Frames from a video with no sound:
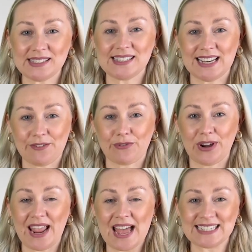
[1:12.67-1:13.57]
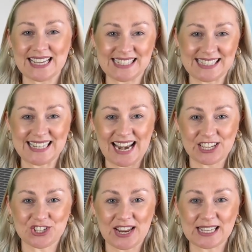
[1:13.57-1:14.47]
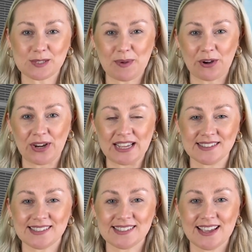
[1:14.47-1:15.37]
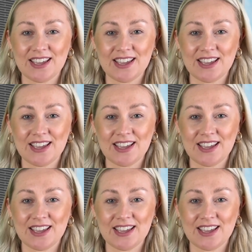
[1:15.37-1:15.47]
delivery and installation experience.